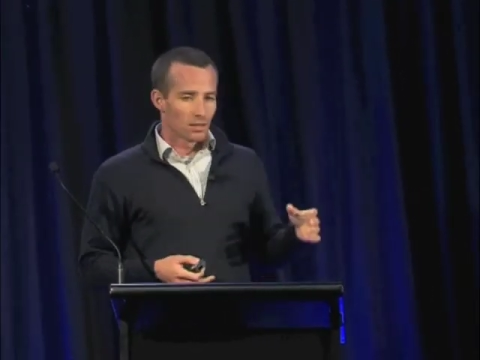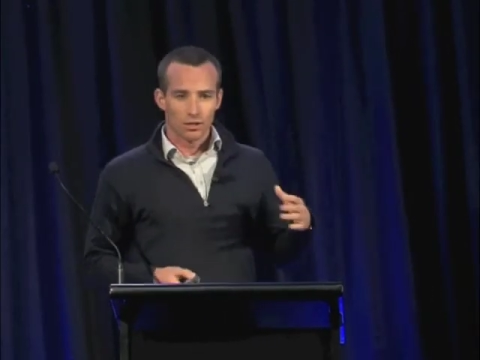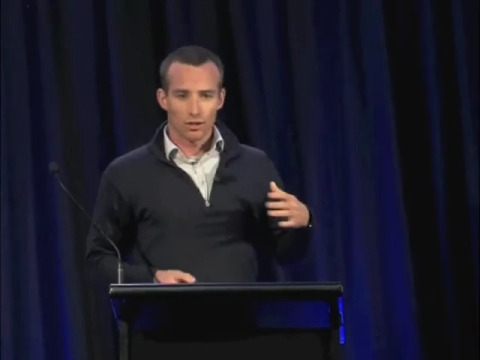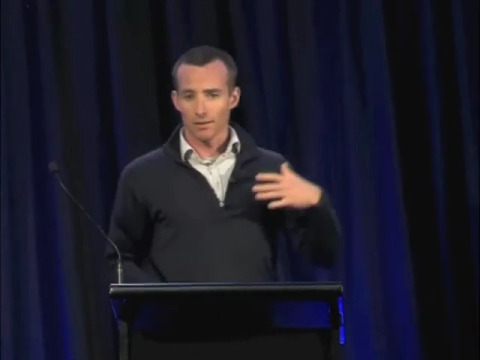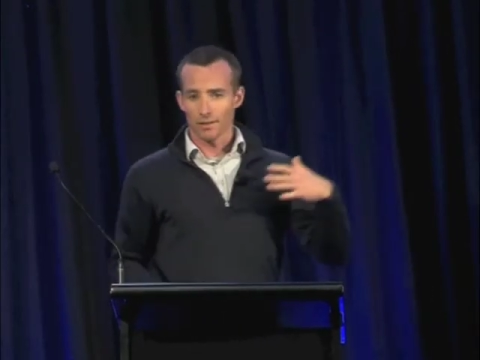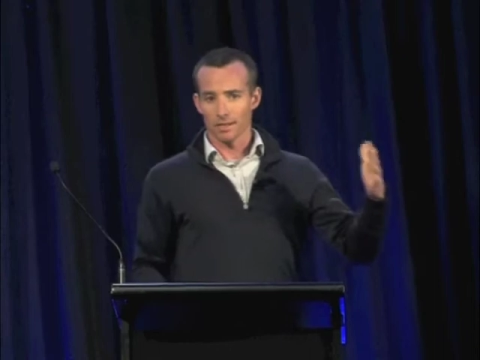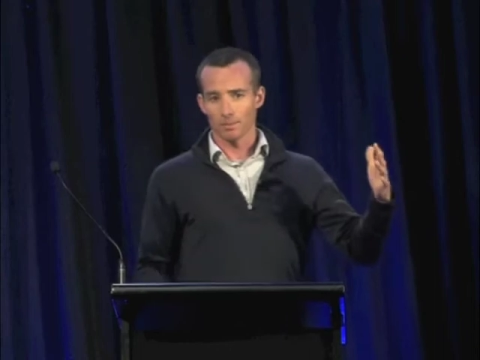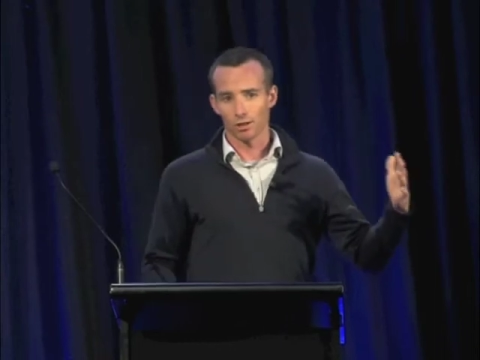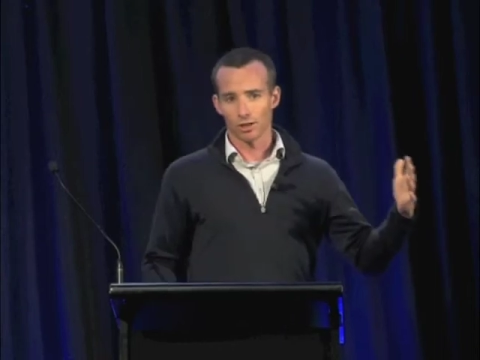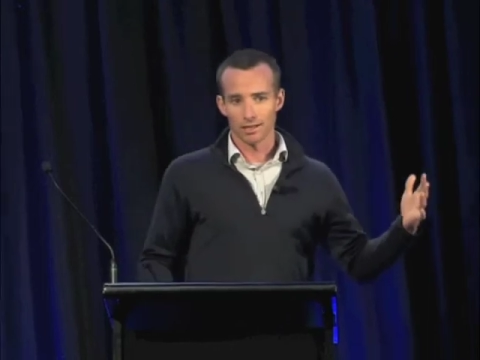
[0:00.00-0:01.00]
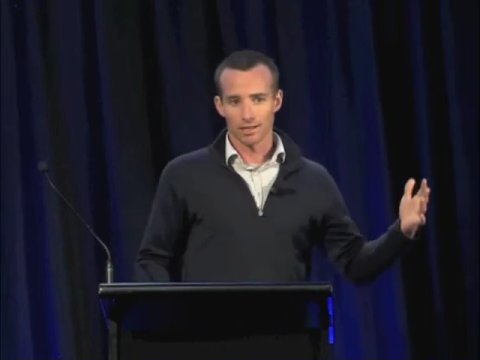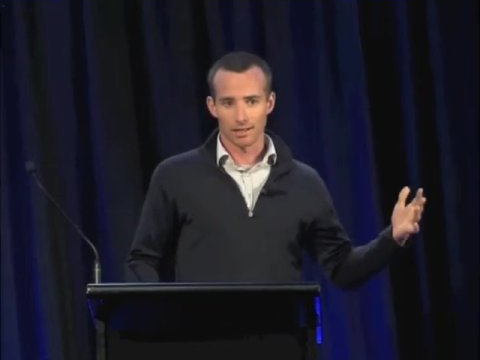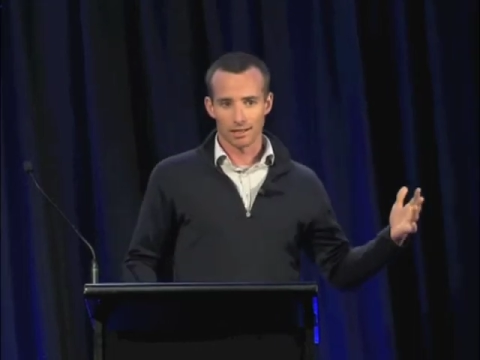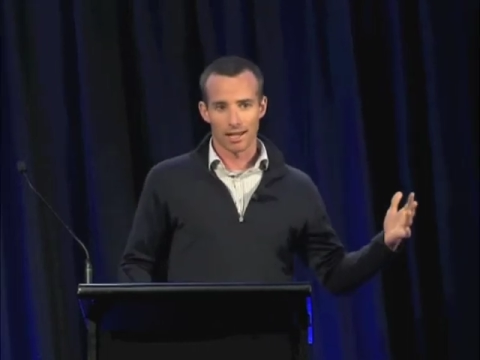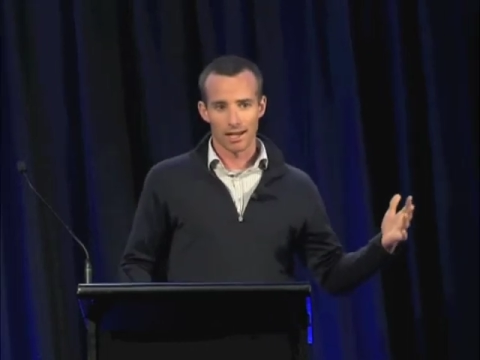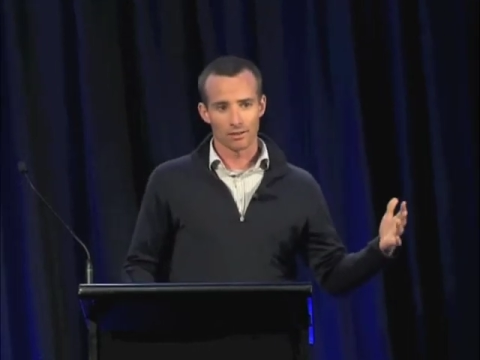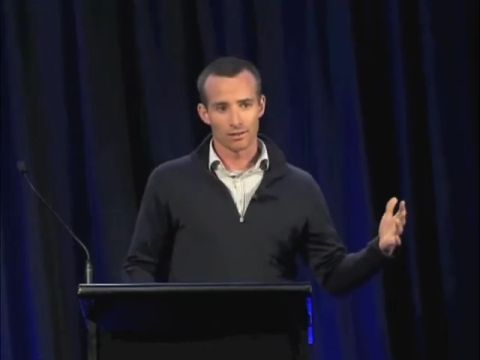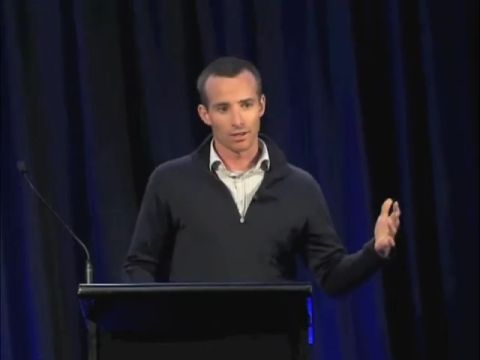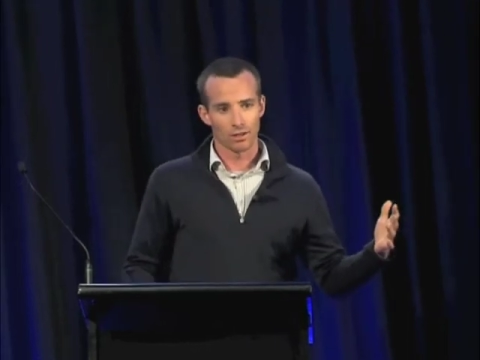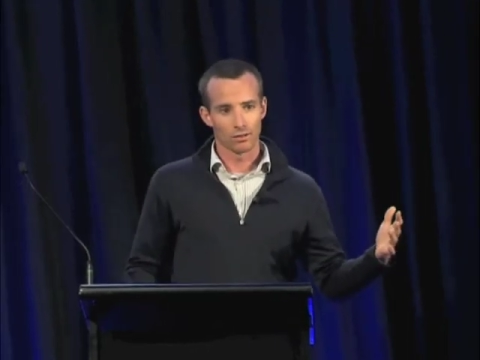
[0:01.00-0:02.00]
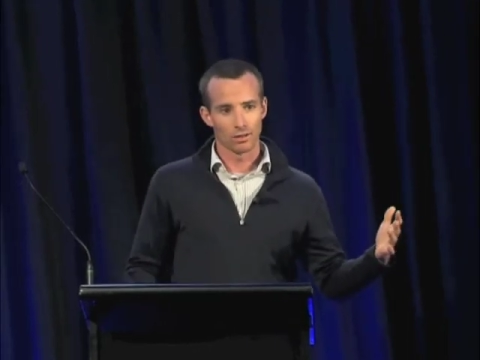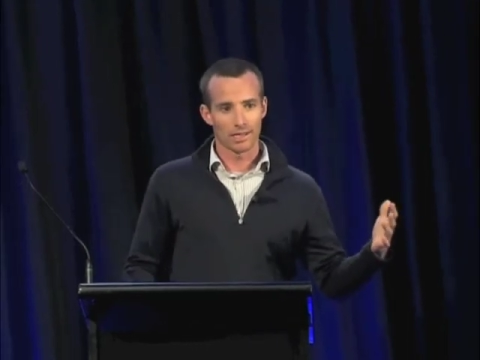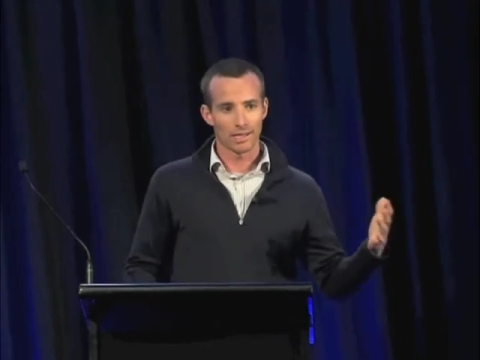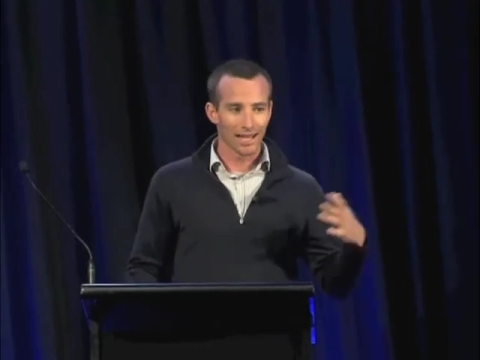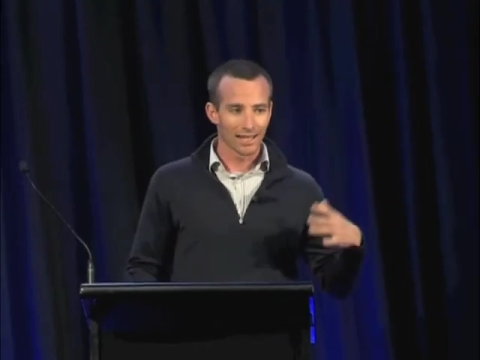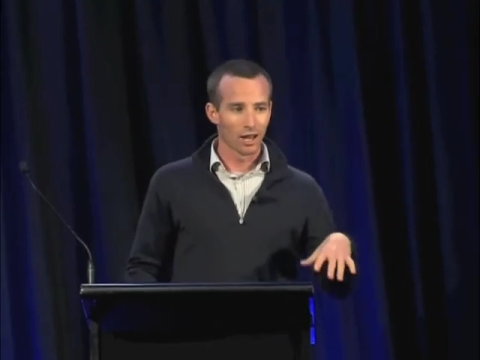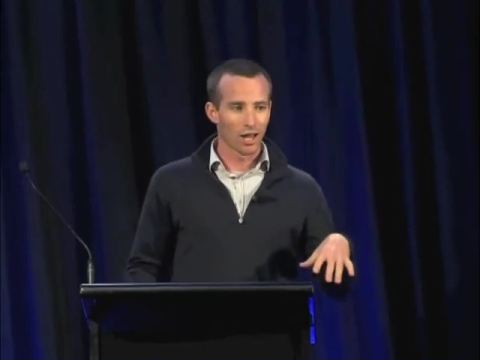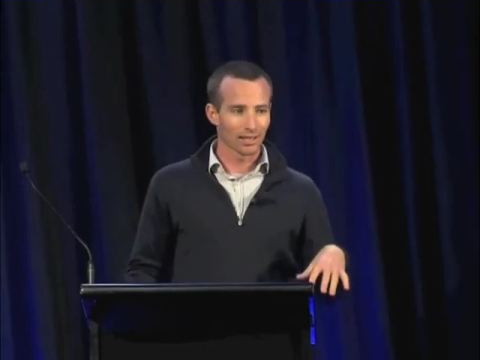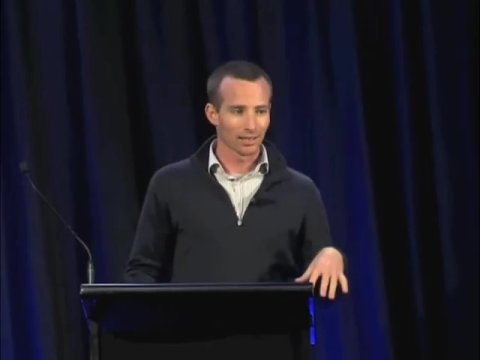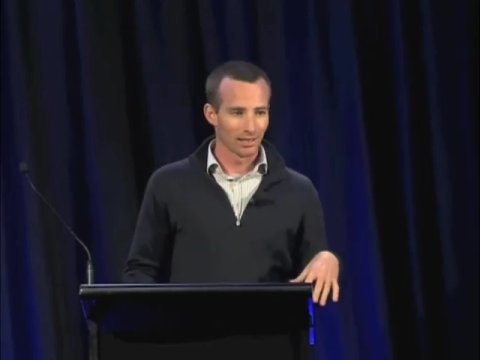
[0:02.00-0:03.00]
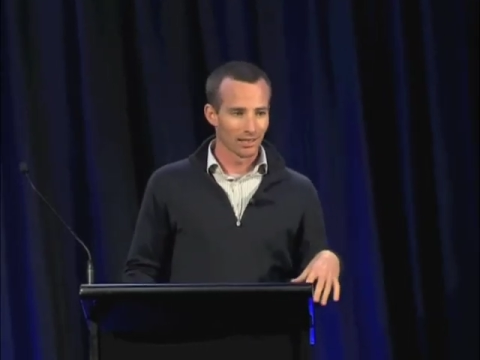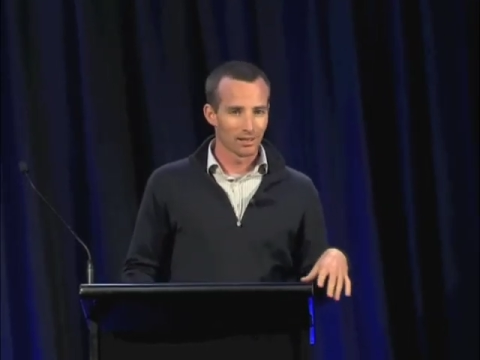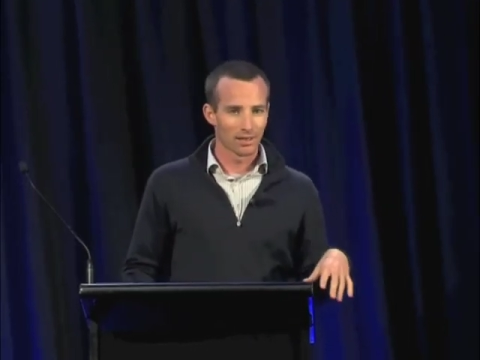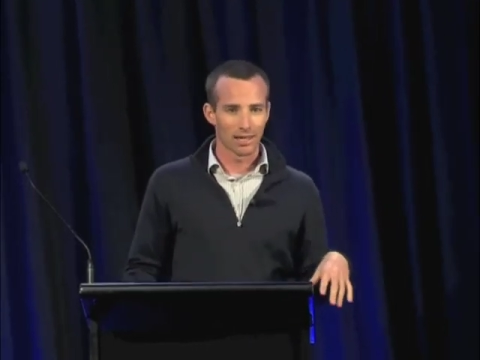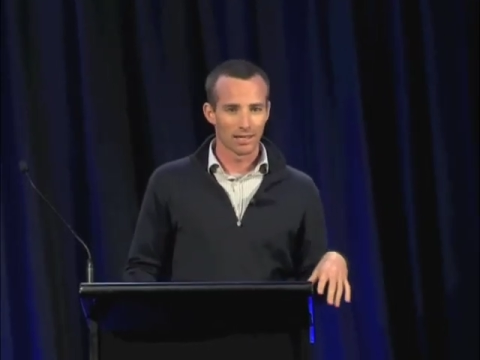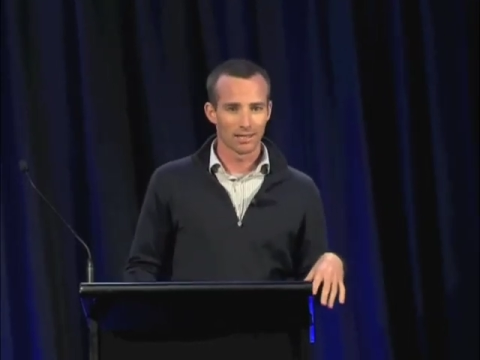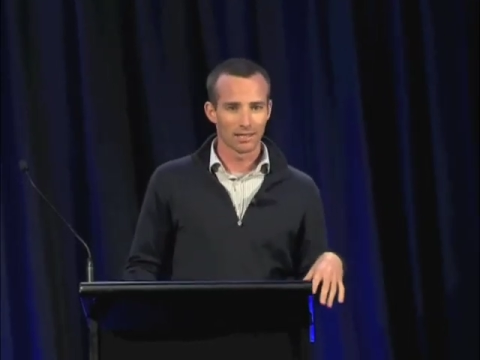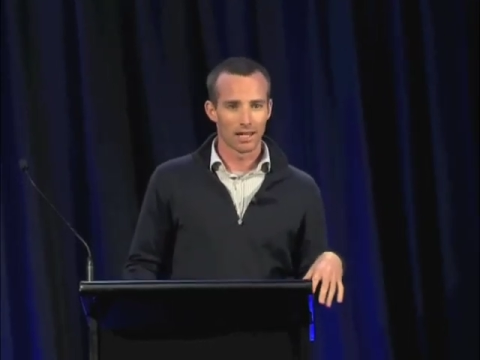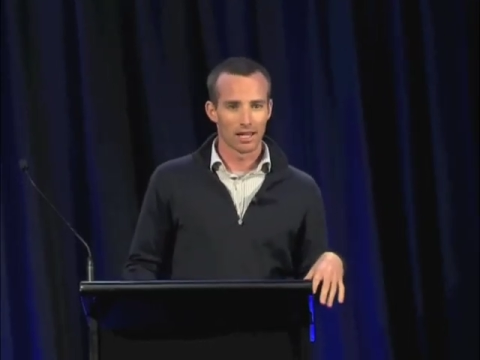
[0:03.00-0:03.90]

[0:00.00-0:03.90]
Services are pushing into the cloud, so it's unlikely that